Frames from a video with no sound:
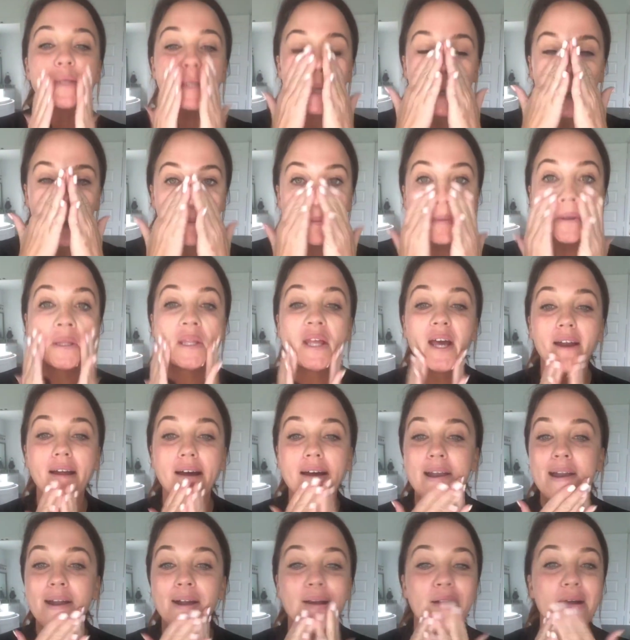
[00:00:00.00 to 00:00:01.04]
just gonna put that
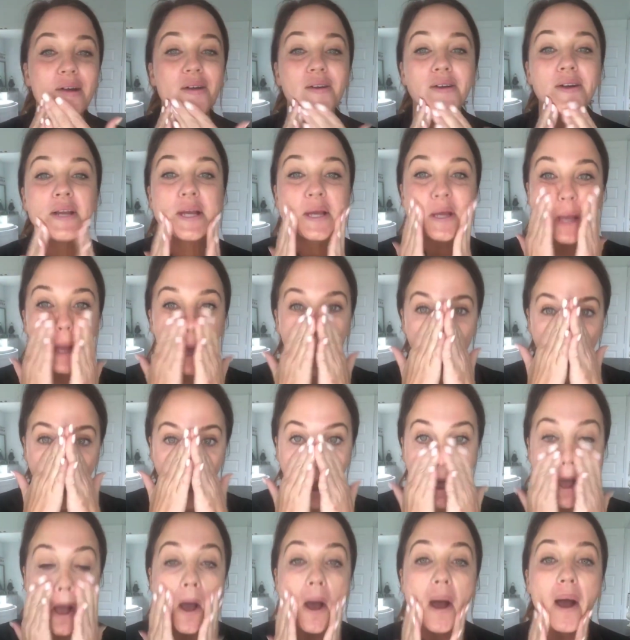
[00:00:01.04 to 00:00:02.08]
on. I already
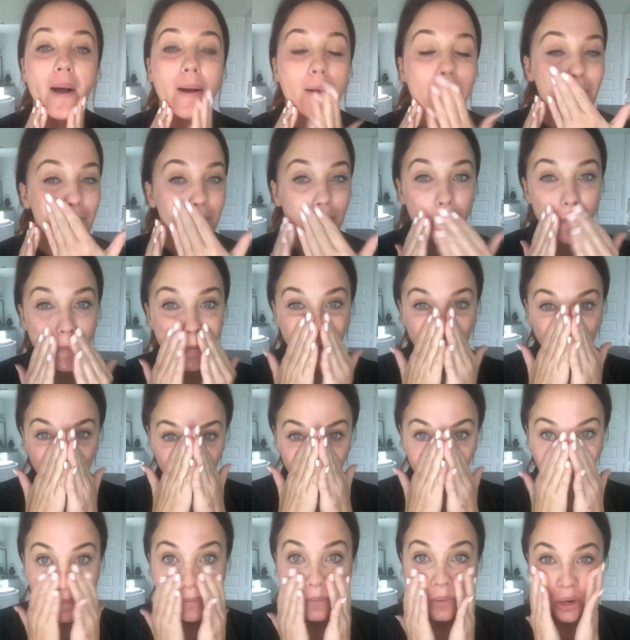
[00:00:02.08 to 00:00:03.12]

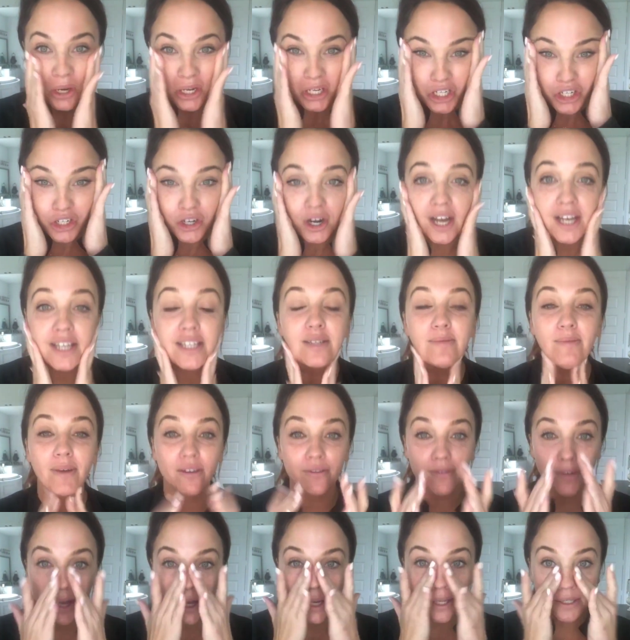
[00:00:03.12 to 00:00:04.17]
moisturized
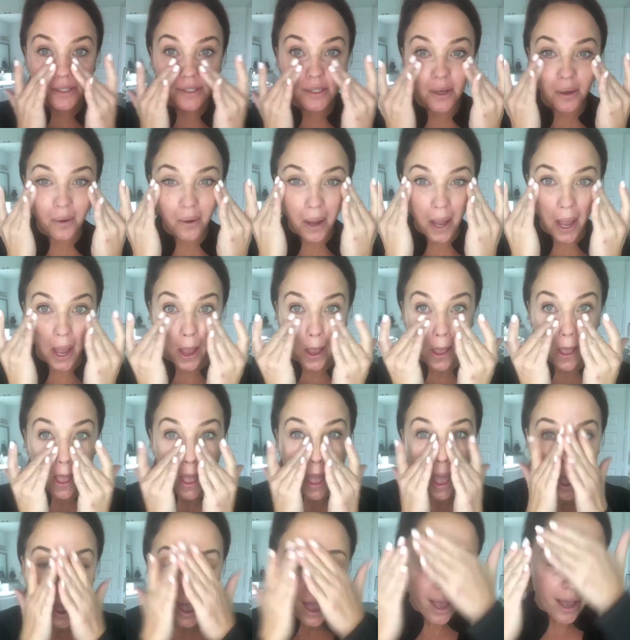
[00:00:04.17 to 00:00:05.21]
my face, okay?
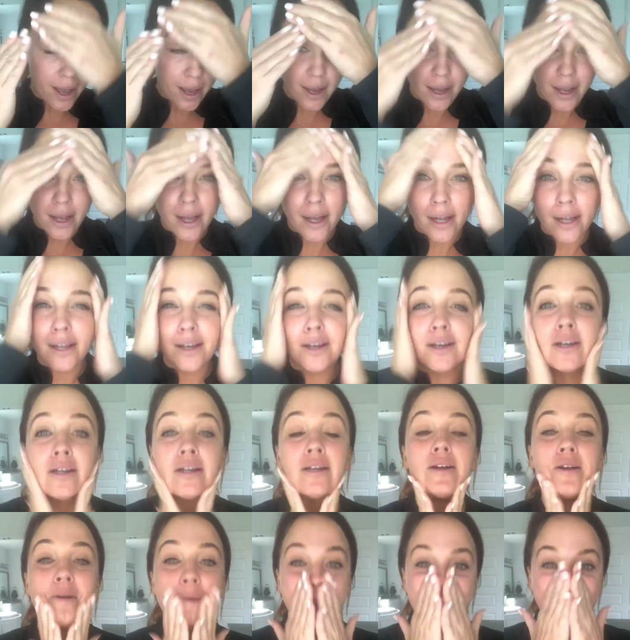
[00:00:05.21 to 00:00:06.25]
And
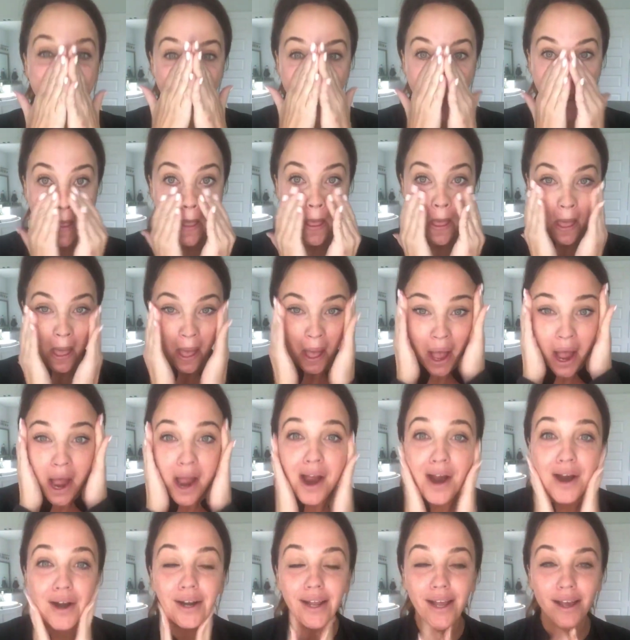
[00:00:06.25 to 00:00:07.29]

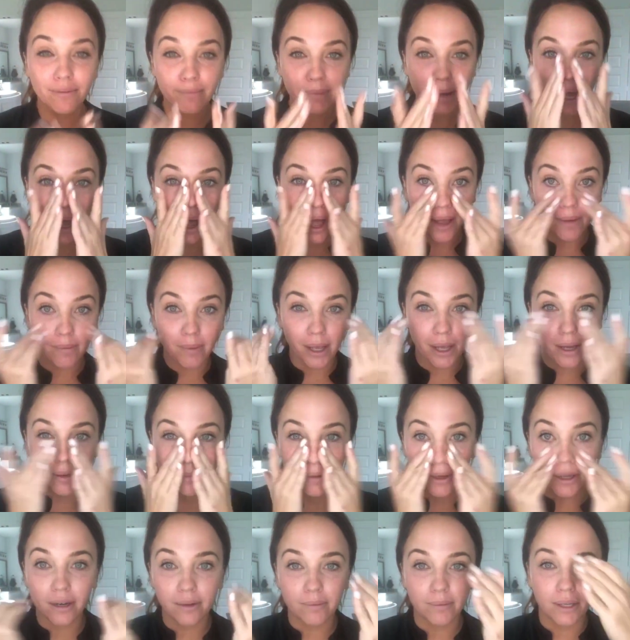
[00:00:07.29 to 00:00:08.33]
I already have my eye
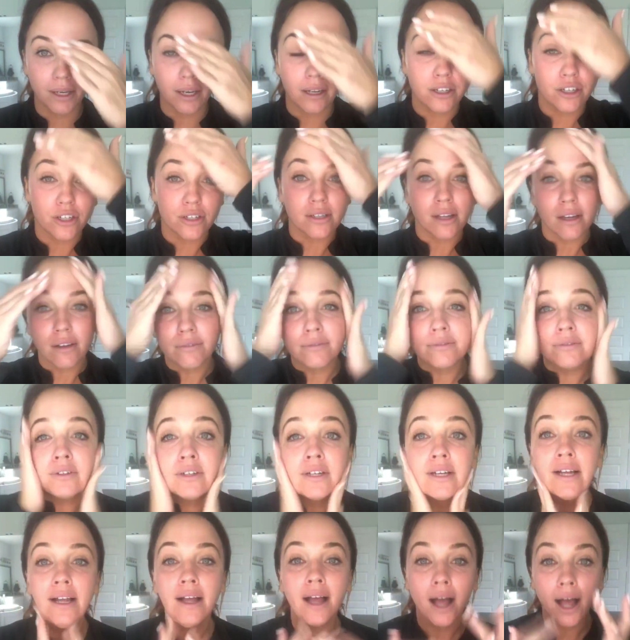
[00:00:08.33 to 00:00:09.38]
makeup on. I mean, I just have
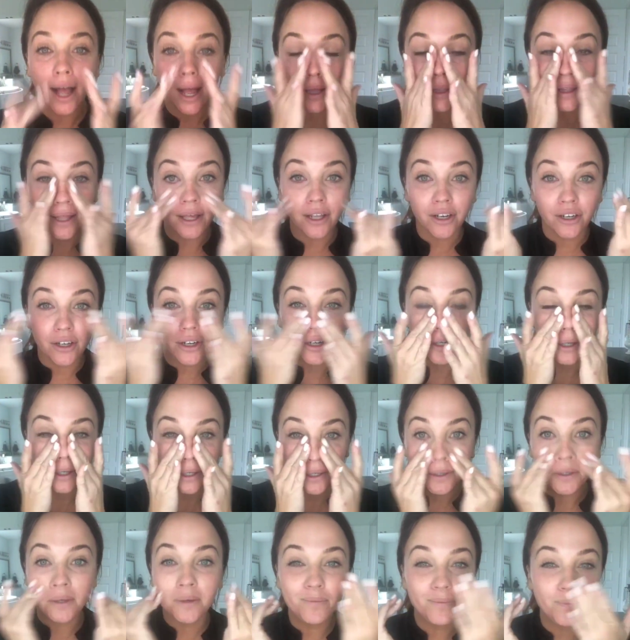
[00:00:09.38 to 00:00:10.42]
eyeliner
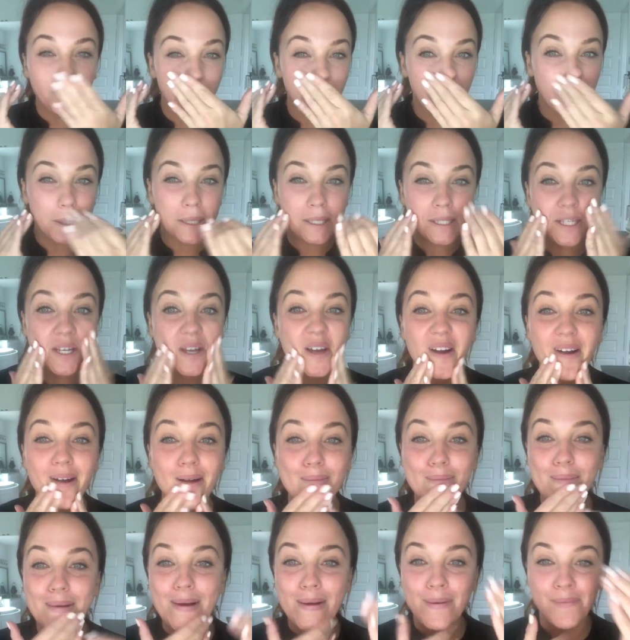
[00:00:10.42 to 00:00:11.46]
and
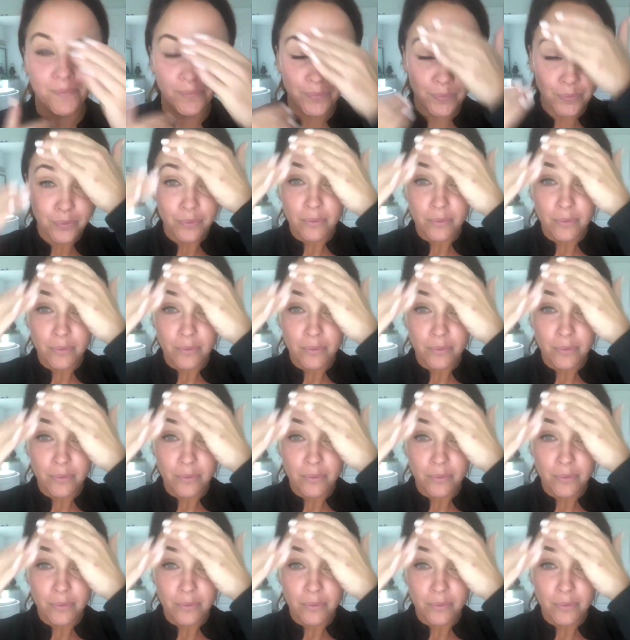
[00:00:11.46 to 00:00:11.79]
mascara, but